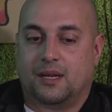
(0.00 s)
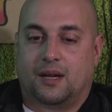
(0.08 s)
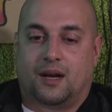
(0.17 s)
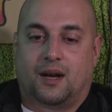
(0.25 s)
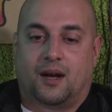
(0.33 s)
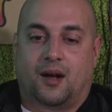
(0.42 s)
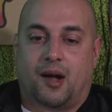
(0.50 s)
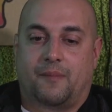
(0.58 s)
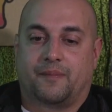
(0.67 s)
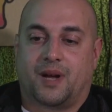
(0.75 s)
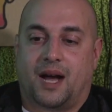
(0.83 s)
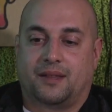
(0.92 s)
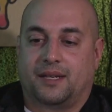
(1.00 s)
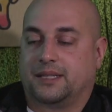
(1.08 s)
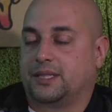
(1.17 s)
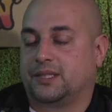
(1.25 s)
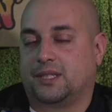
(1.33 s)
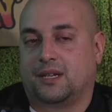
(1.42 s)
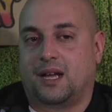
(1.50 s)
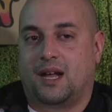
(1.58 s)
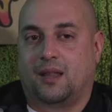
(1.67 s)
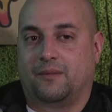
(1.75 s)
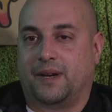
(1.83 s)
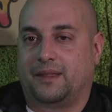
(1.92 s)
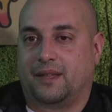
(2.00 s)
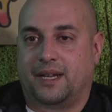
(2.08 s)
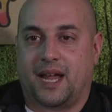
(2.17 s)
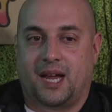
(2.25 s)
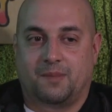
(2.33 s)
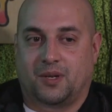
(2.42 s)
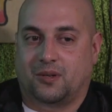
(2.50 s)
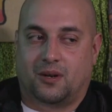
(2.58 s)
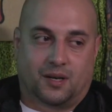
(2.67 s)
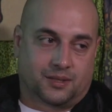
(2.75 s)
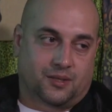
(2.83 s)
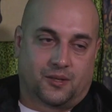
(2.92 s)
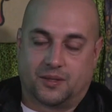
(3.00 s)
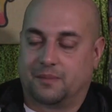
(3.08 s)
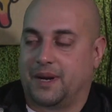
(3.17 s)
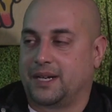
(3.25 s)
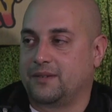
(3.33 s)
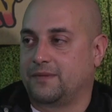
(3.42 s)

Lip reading: I think it's just going to elevate the game across all the manufacturers.